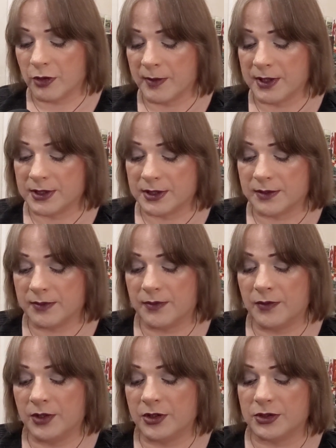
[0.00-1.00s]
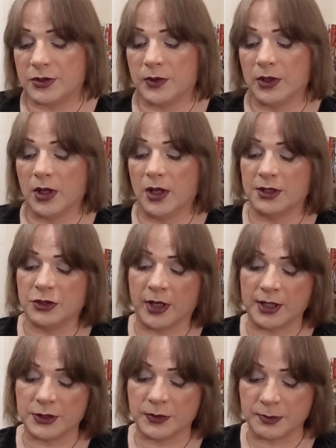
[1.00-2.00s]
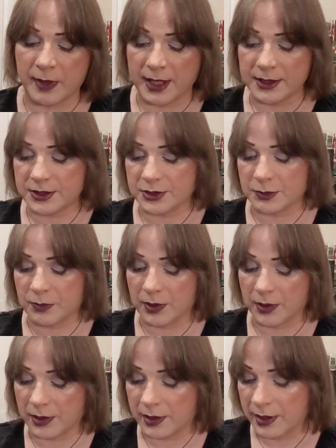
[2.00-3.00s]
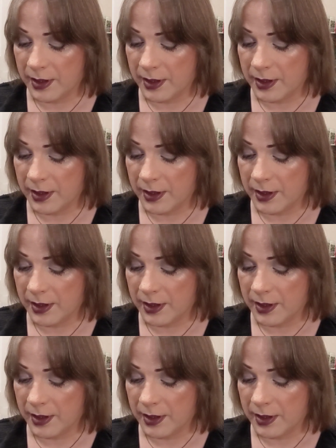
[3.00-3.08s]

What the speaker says: from they're just doing colour straight onto his pencils, but